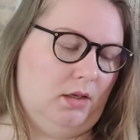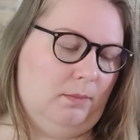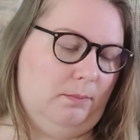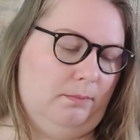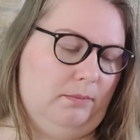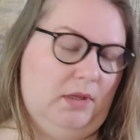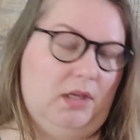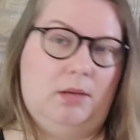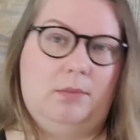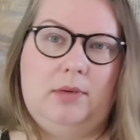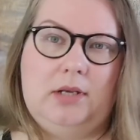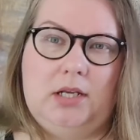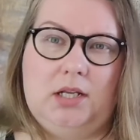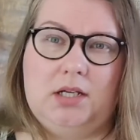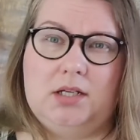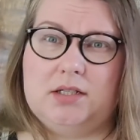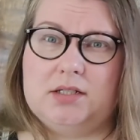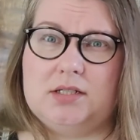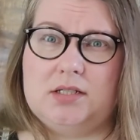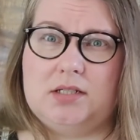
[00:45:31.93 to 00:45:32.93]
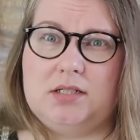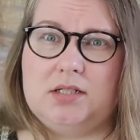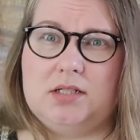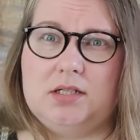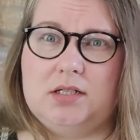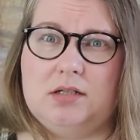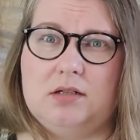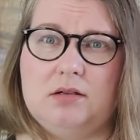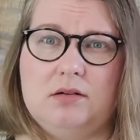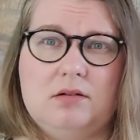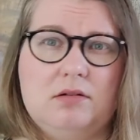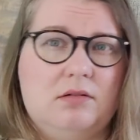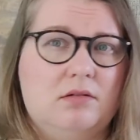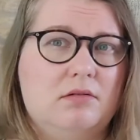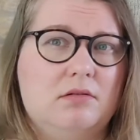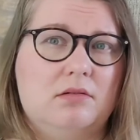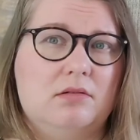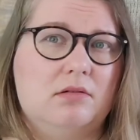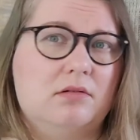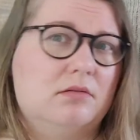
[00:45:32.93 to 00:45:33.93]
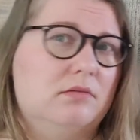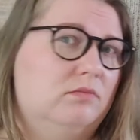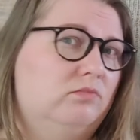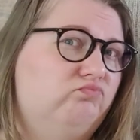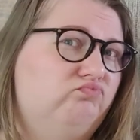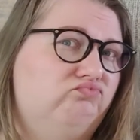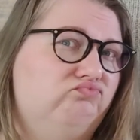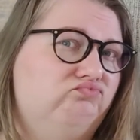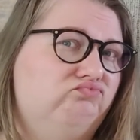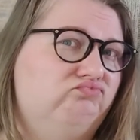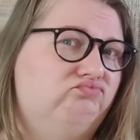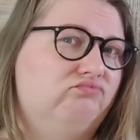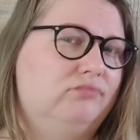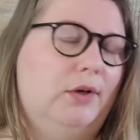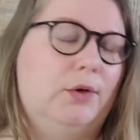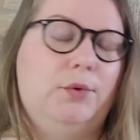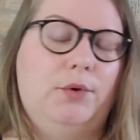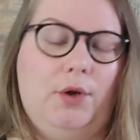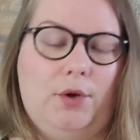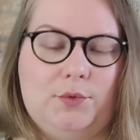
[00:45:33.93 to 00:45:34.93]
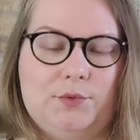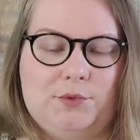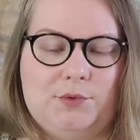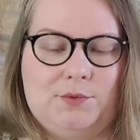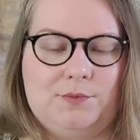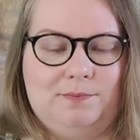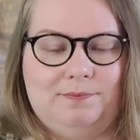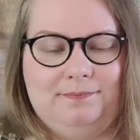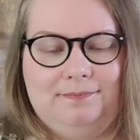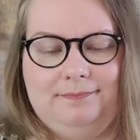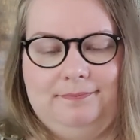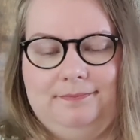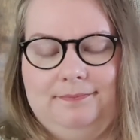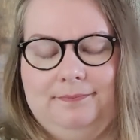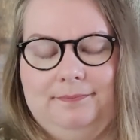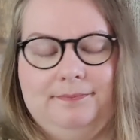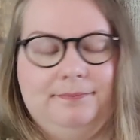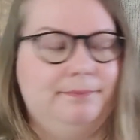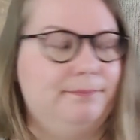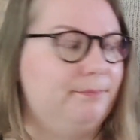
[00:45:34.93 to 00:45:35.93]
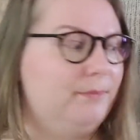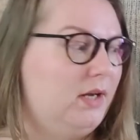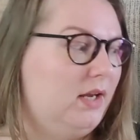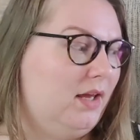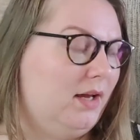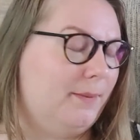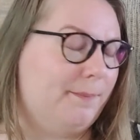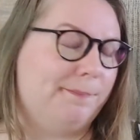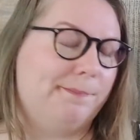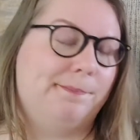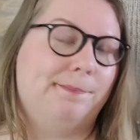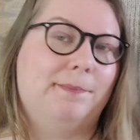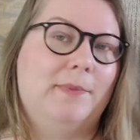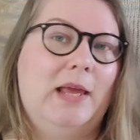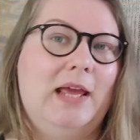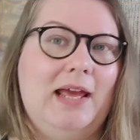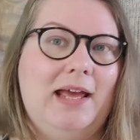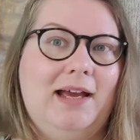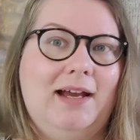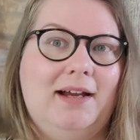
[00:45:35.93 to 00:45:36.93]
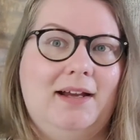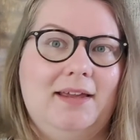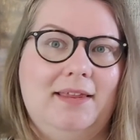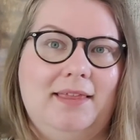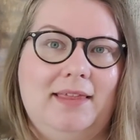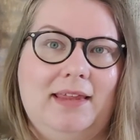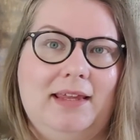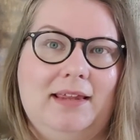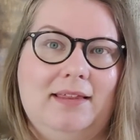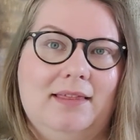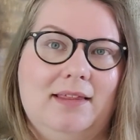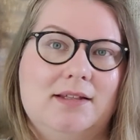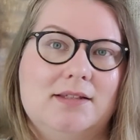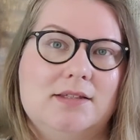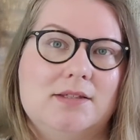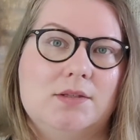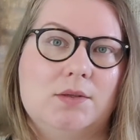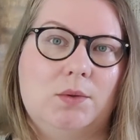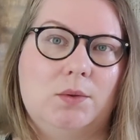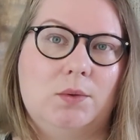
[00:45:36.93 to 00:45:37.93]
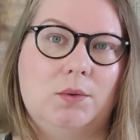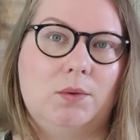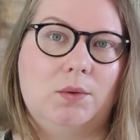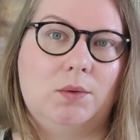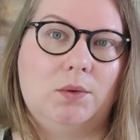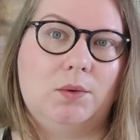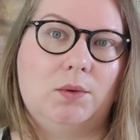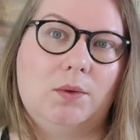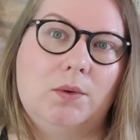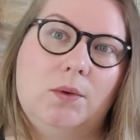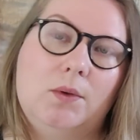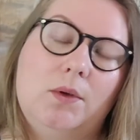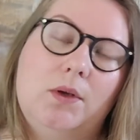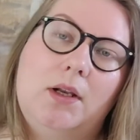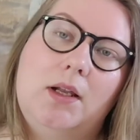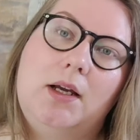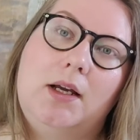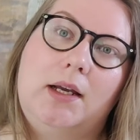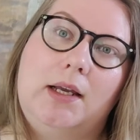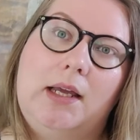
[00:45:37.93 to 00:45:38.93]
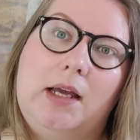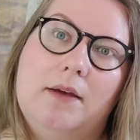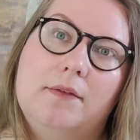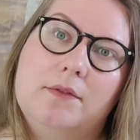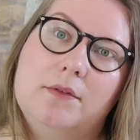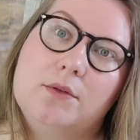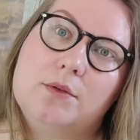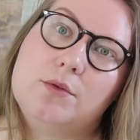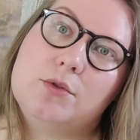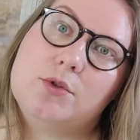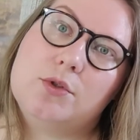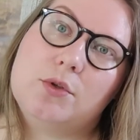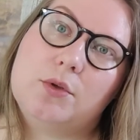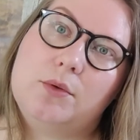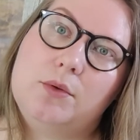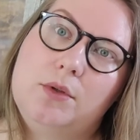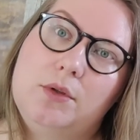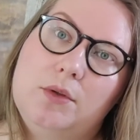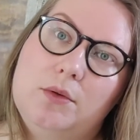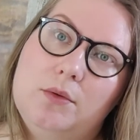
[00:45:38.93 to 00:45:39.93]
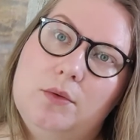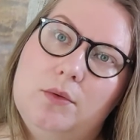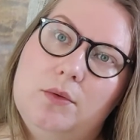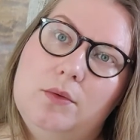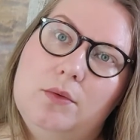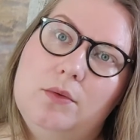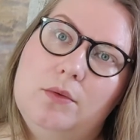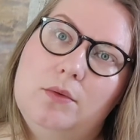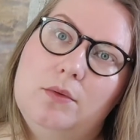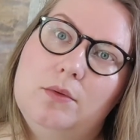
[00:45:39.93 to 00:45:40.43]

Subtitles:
Maybe next year, who knows. But yeah, I think that's all I have to show you